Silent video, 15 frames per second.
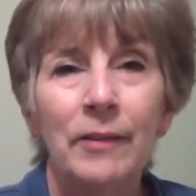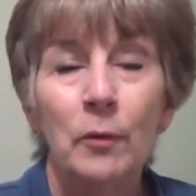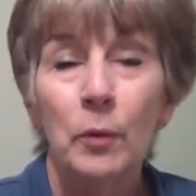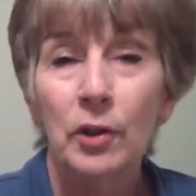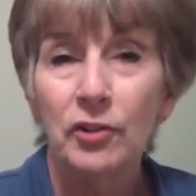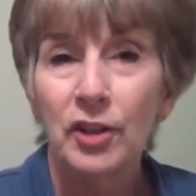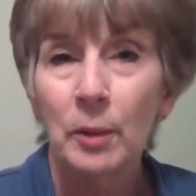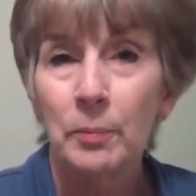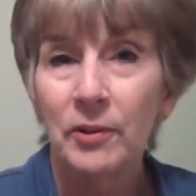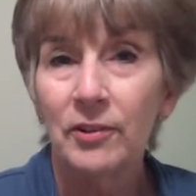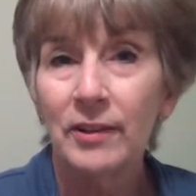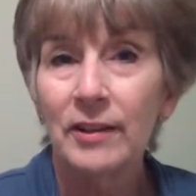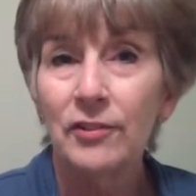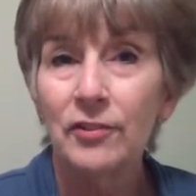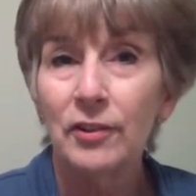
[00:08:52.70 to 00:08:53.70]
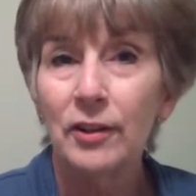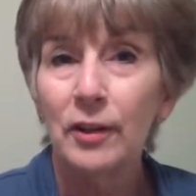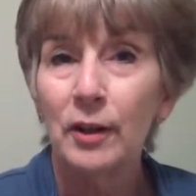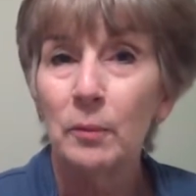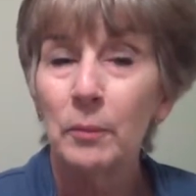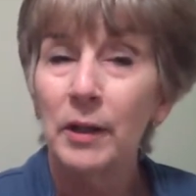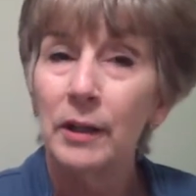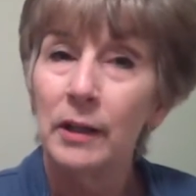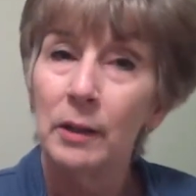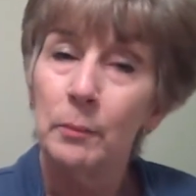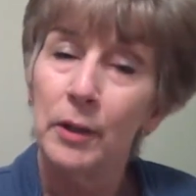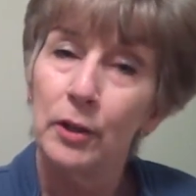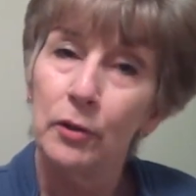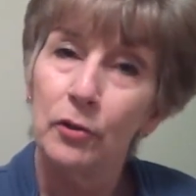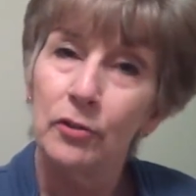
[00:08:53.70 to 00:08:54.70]
The workshop is listed in
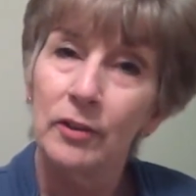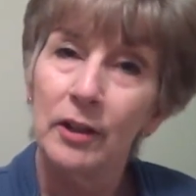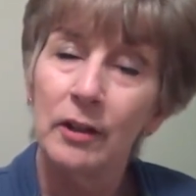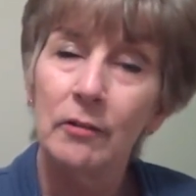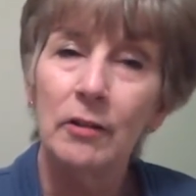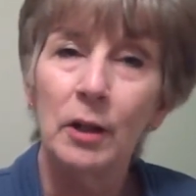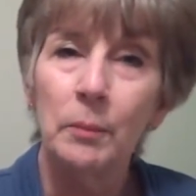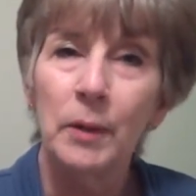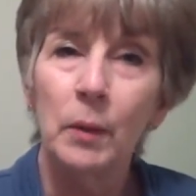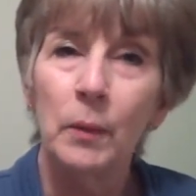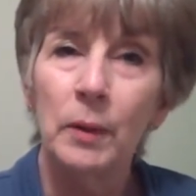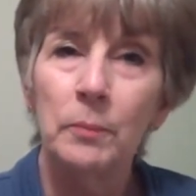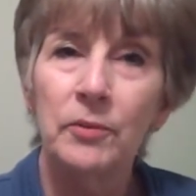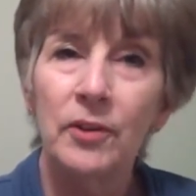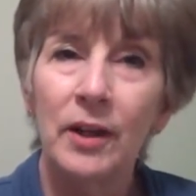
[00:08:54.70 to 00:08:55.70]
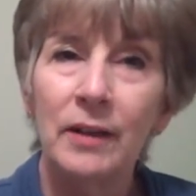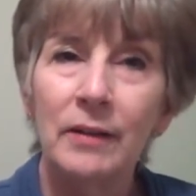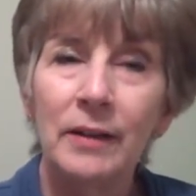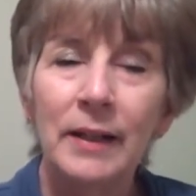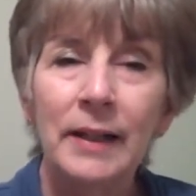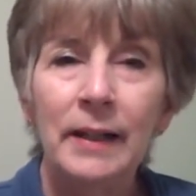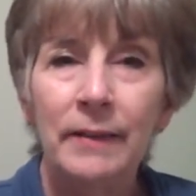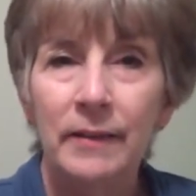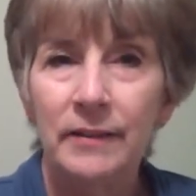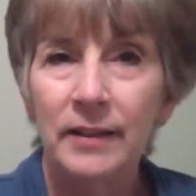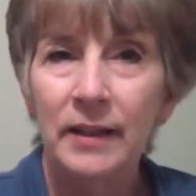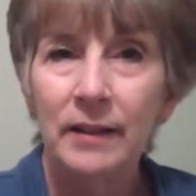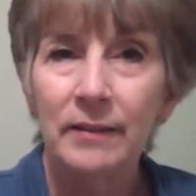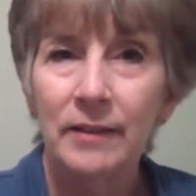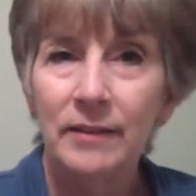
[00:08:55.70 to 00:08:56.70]
my newsletter on my website.
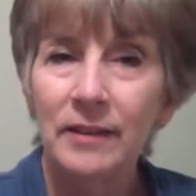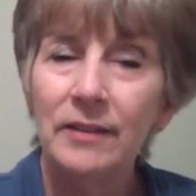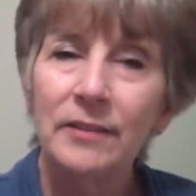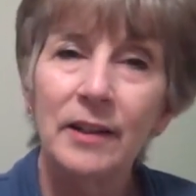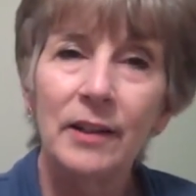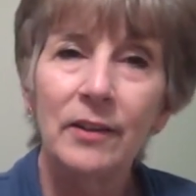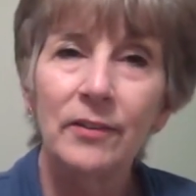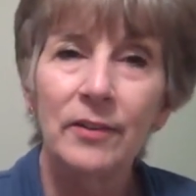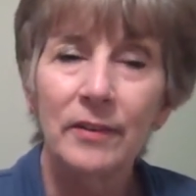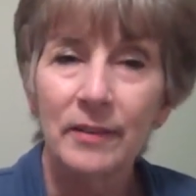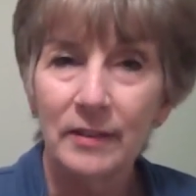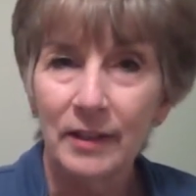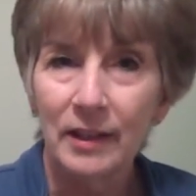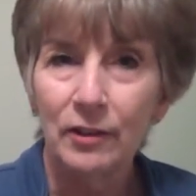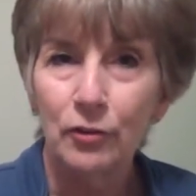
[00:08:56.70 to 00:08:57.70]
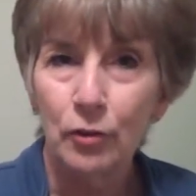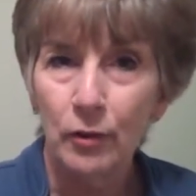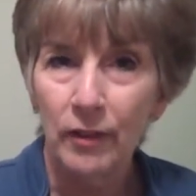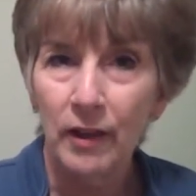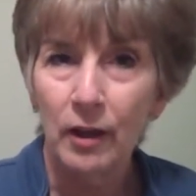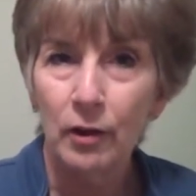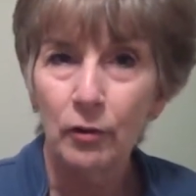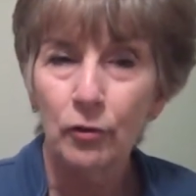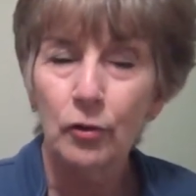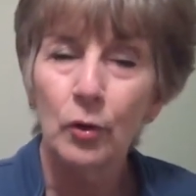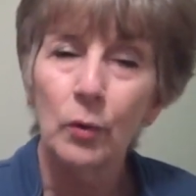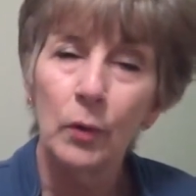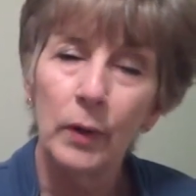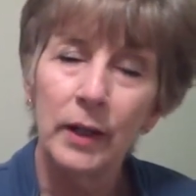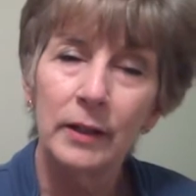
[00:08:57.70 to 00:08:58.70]
The details and the dates are there, so
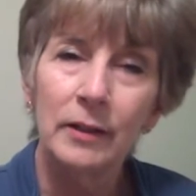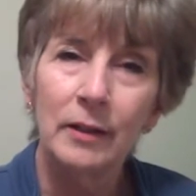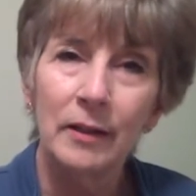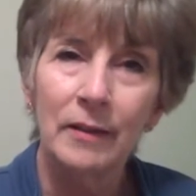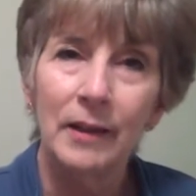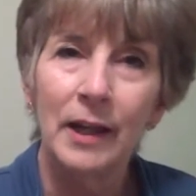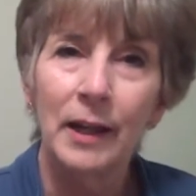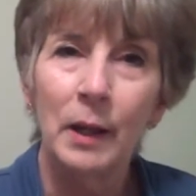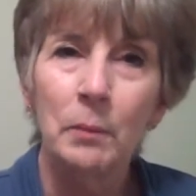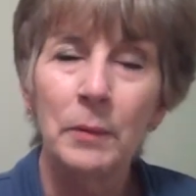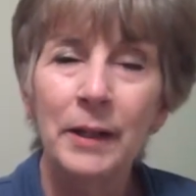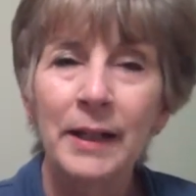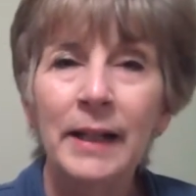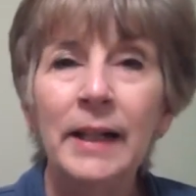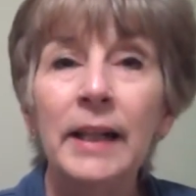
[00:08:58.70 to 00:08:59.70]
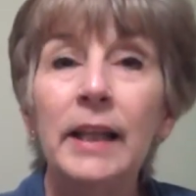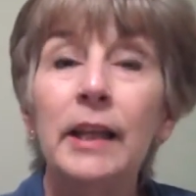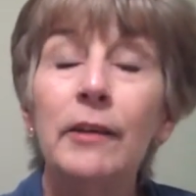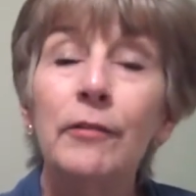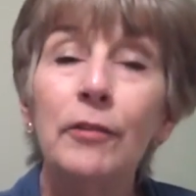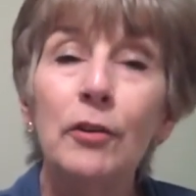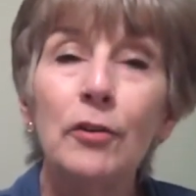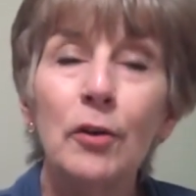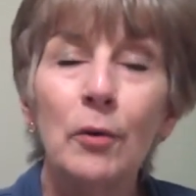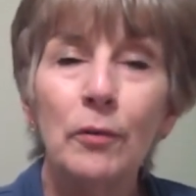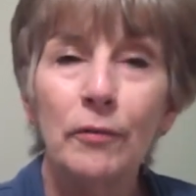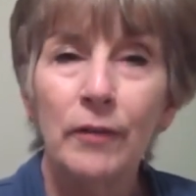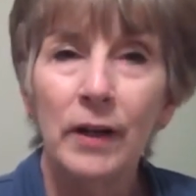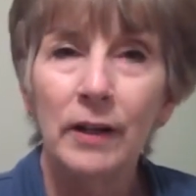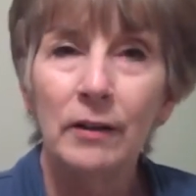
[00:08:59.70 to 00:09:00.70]
go ahead and look that up. If you
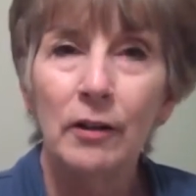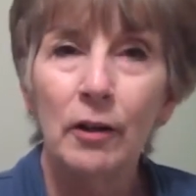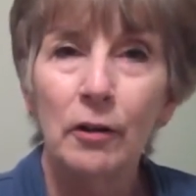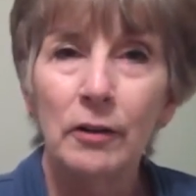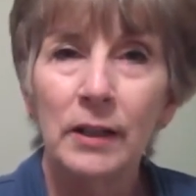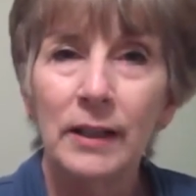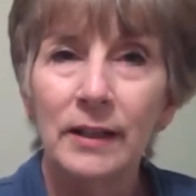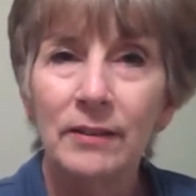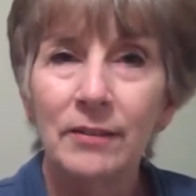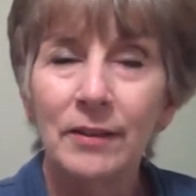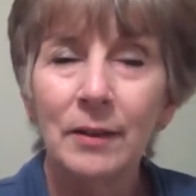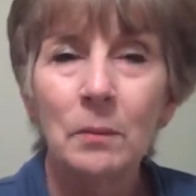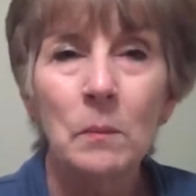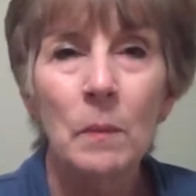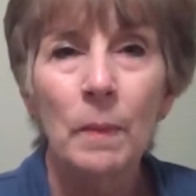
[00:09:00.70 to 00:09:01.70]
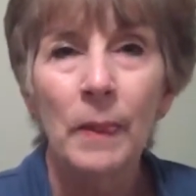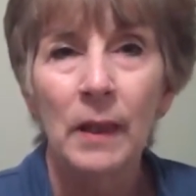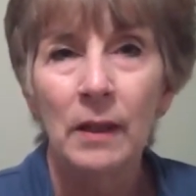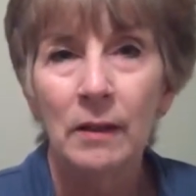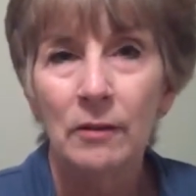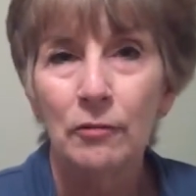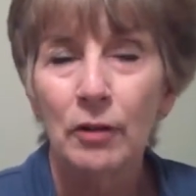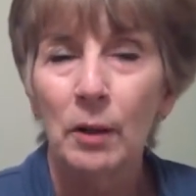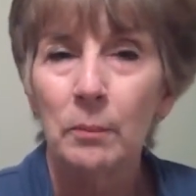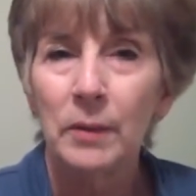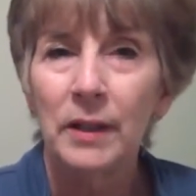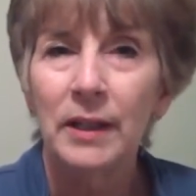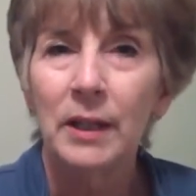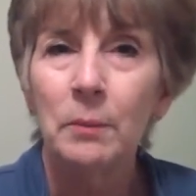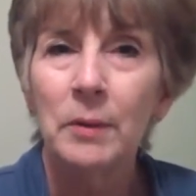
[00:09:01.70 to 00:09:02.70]
don't find a current listing, drop
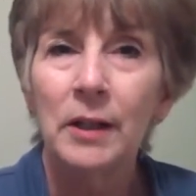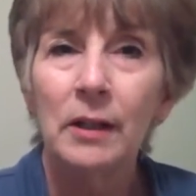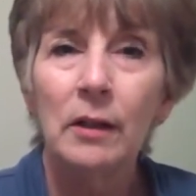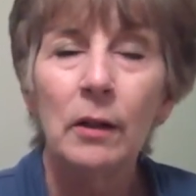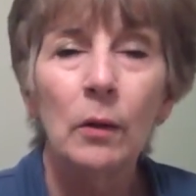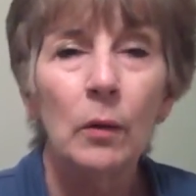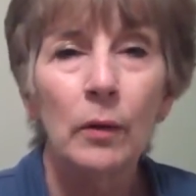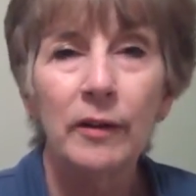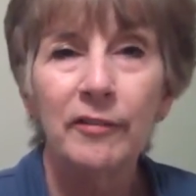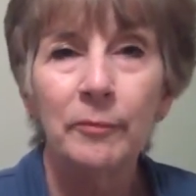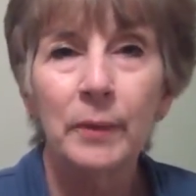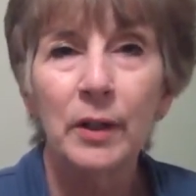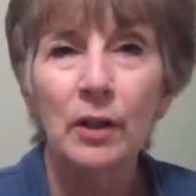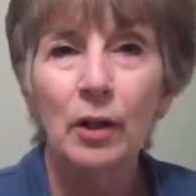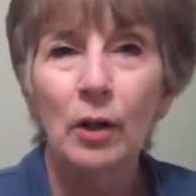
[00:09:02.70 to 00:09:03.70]
me an email or give me a